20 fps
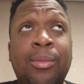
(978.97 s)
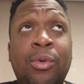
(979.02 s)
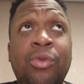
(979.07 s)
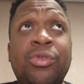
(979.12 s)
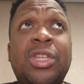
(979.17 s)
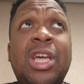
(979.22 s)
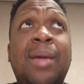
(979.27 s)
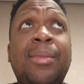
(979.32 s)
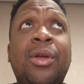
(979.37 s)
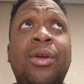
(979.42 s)

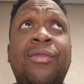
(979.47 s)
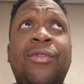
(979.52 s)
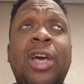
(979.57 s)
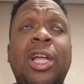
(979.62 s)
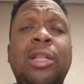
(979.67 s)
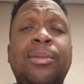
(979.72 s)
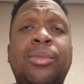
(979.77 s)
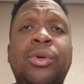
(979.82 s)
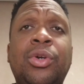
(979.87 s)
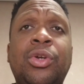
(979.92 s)
most time they're
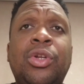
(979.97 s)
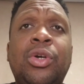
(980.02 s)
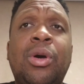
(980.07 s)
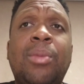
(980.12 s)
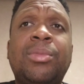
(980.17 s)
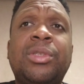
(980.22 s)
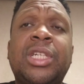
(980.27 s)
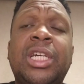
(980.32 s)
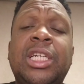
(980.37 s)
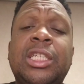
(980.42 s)
available, you know
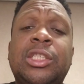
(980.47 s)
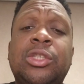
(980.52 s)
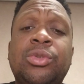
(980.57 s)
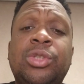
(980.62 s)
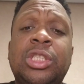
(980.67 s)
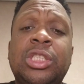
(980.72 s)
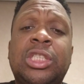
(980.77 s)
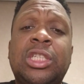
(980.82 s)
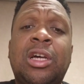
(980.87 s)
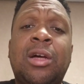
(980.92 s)
what I'm saying? So
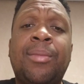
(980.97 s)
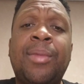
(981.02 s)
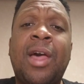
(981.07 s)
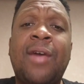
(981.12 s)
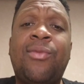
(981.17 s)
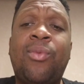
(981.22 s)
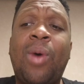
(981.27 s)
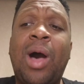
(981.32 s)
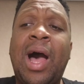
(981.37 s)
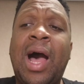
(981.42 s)
just
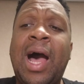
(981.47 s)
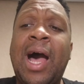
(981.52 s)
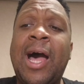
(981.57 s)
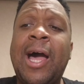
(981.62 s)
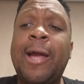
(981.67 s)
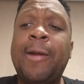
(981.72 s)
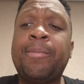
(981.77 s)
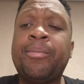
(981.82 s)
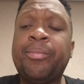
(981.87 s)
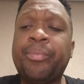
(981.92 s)

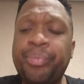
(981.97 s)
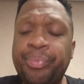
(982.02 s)
FYI.